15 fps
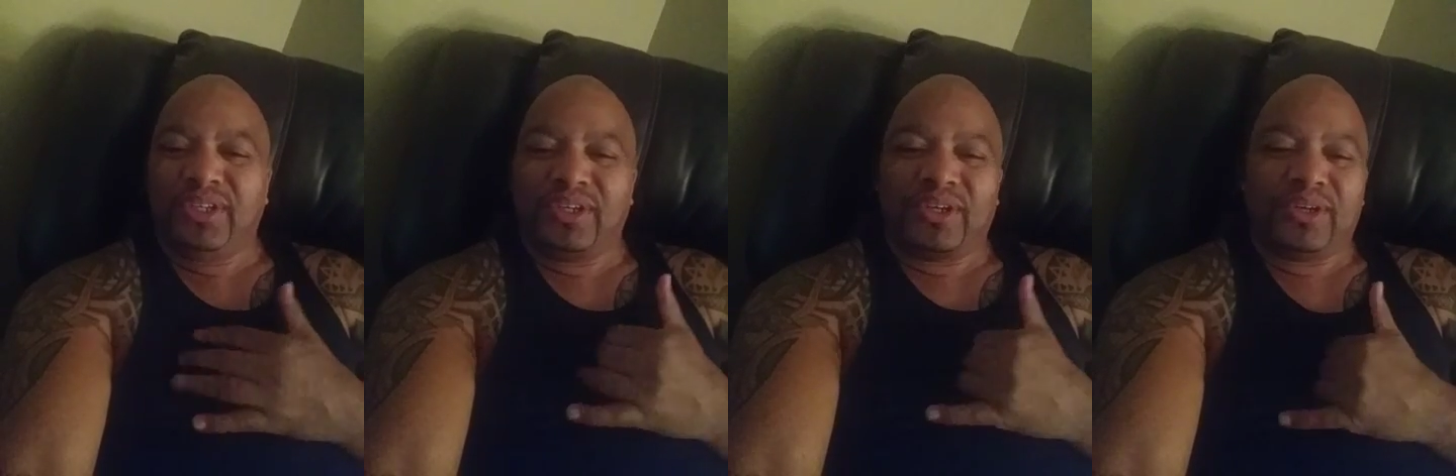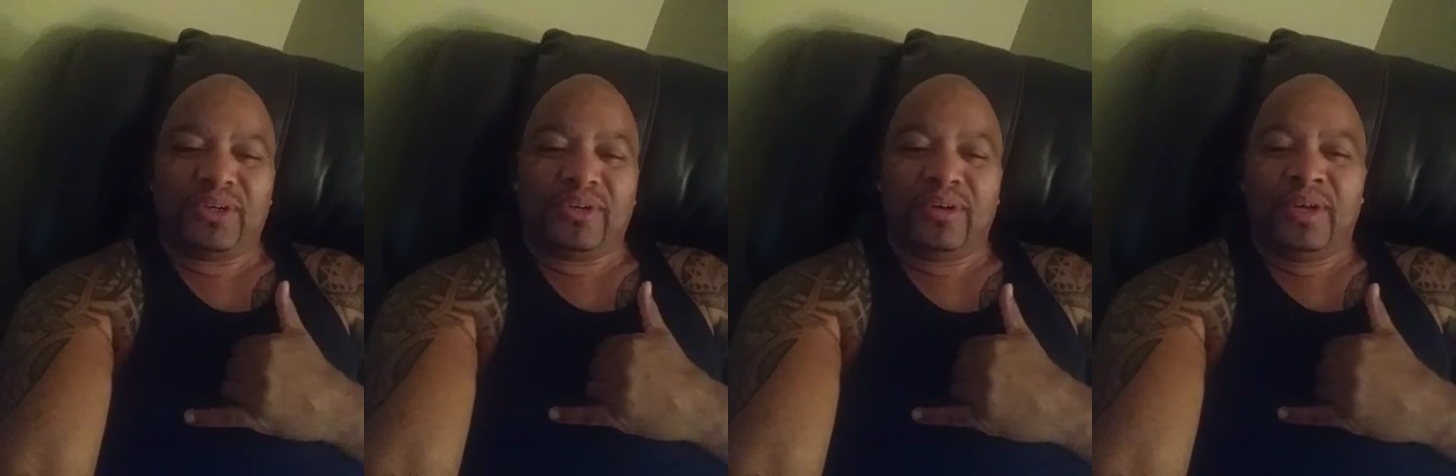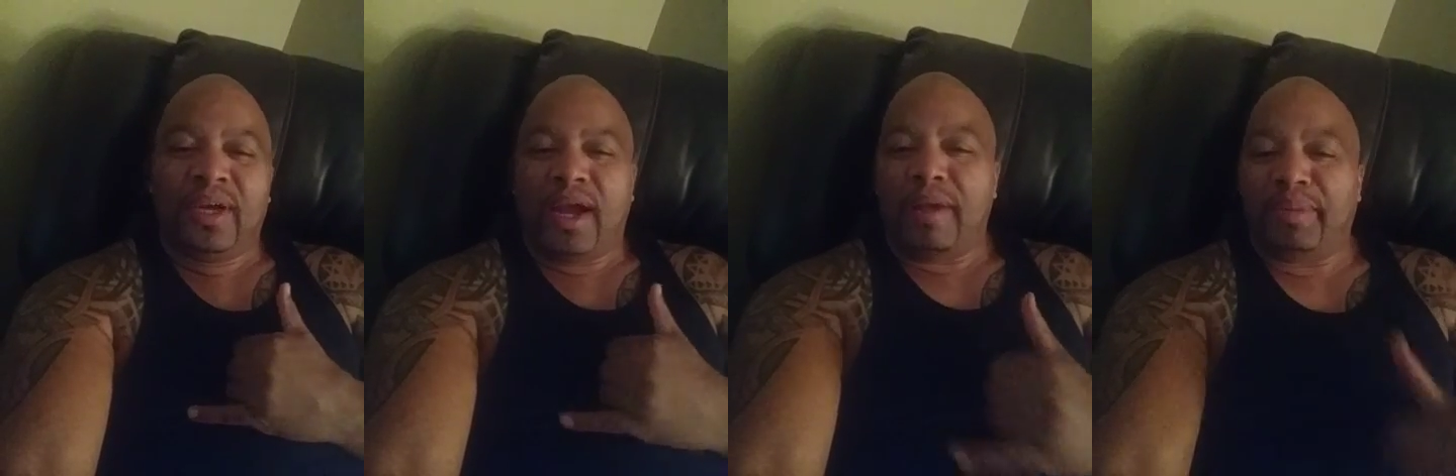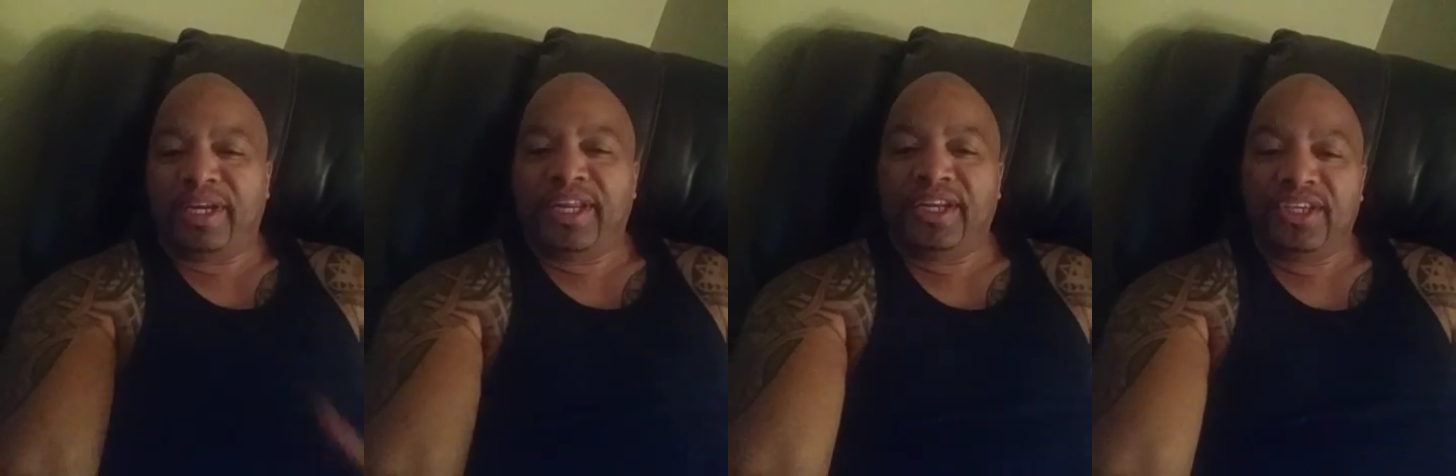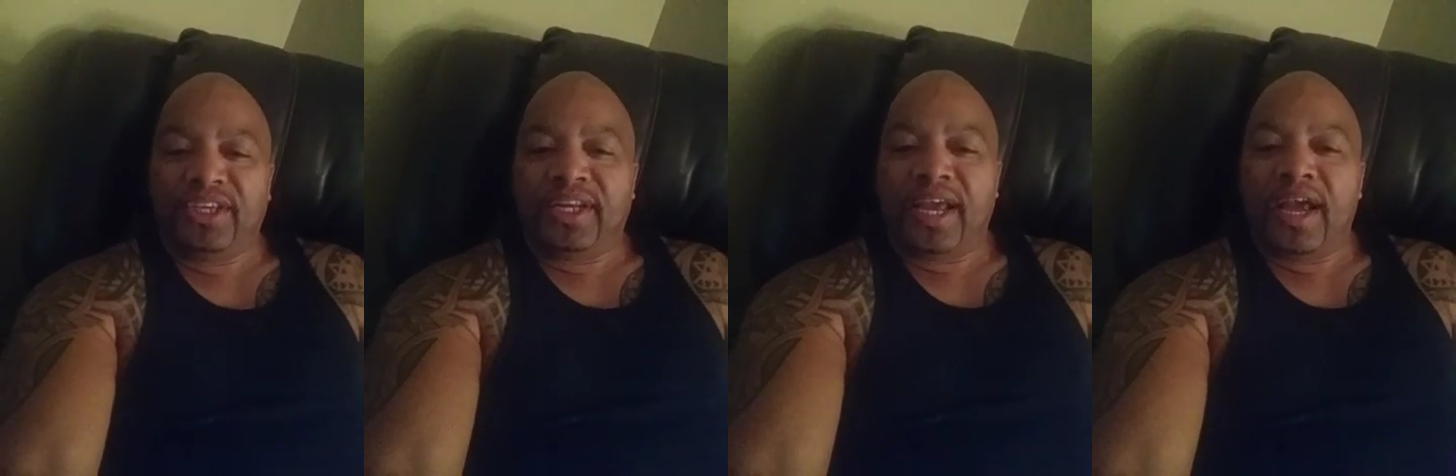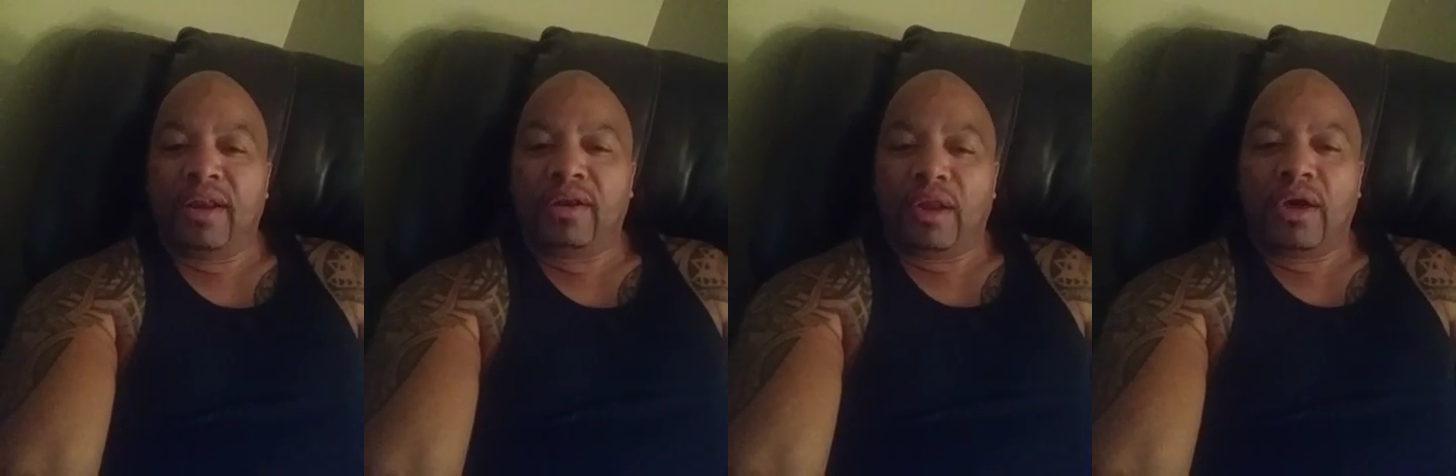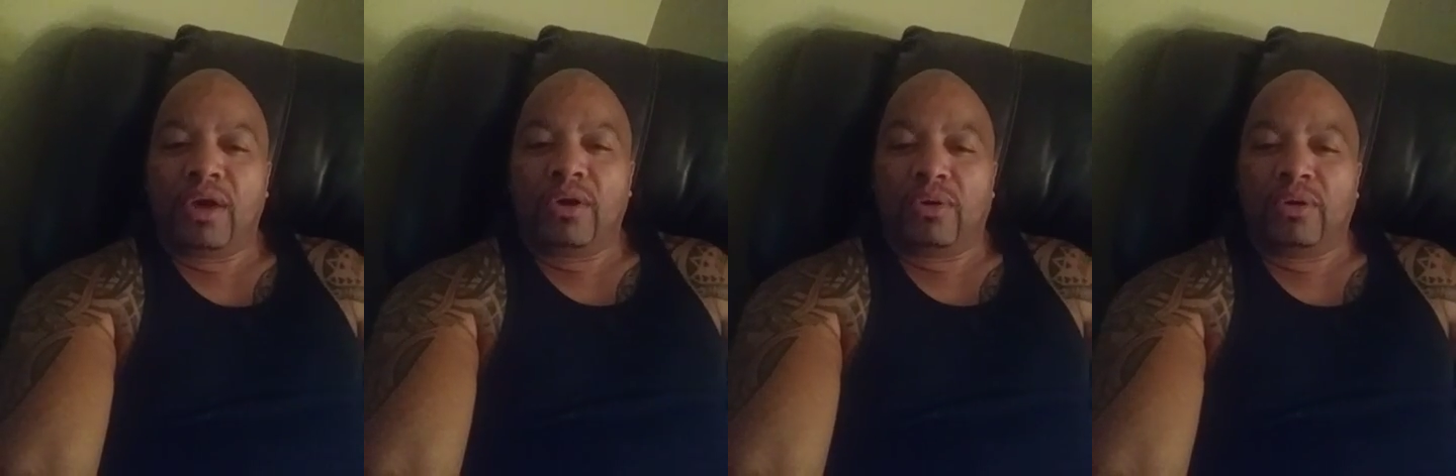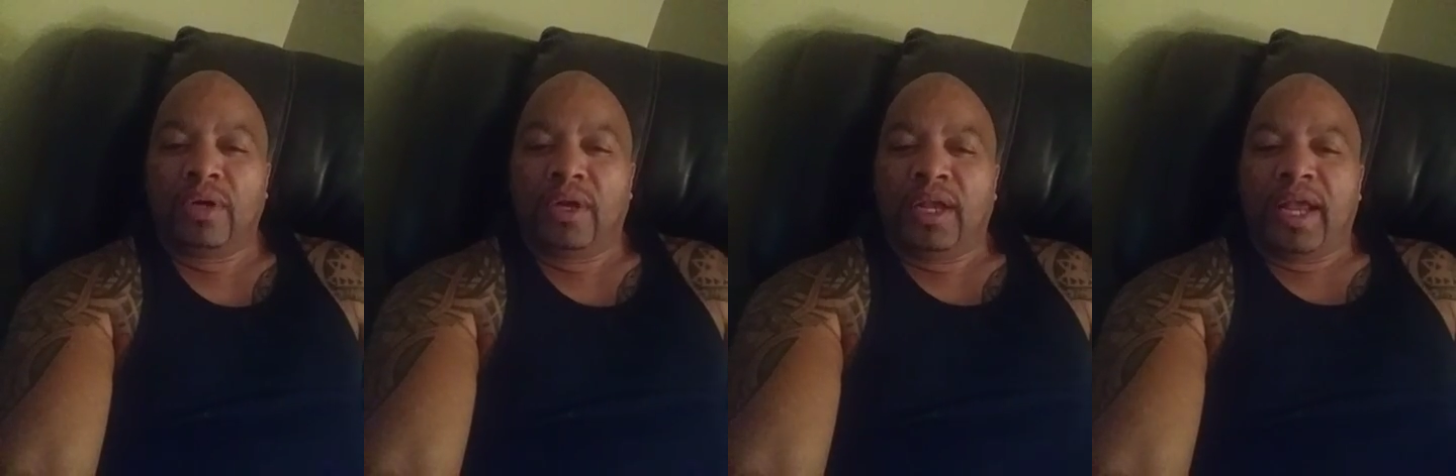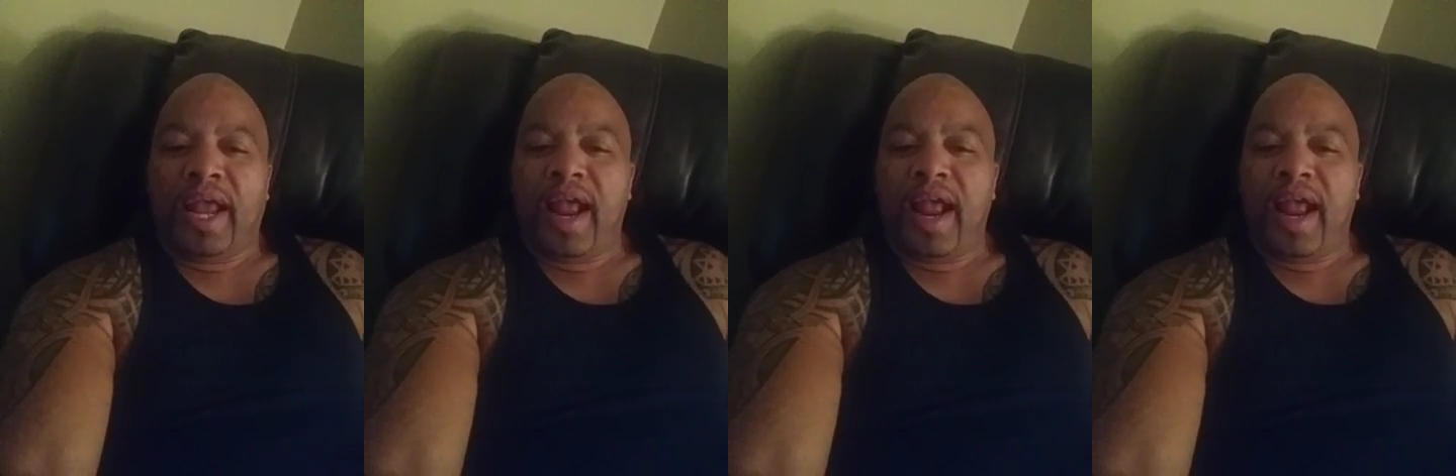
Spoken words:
you know, I'm an Indian outlaw.